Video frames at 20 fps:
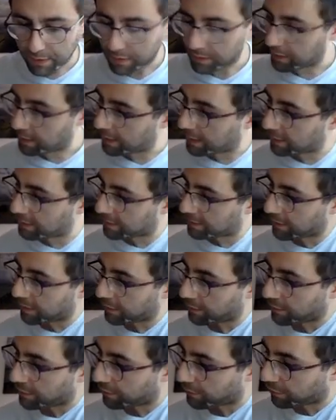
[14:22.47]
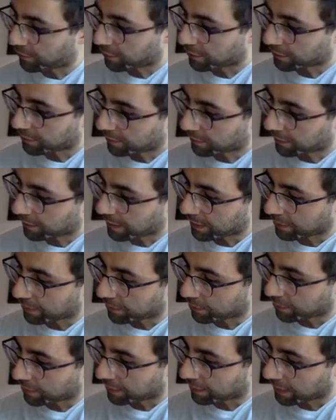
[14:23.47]
And then down the front of that
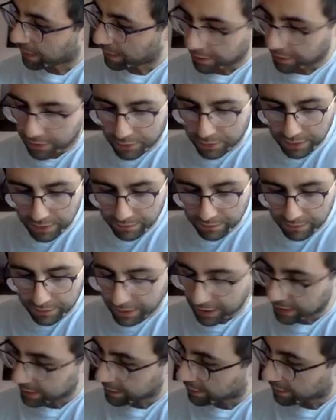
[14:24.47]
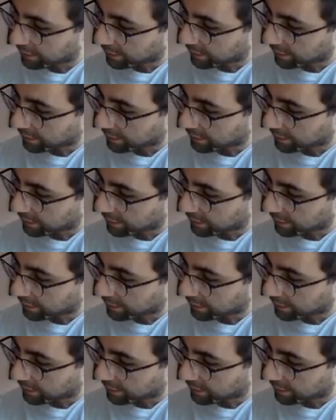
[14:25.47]
one, then you'll have minus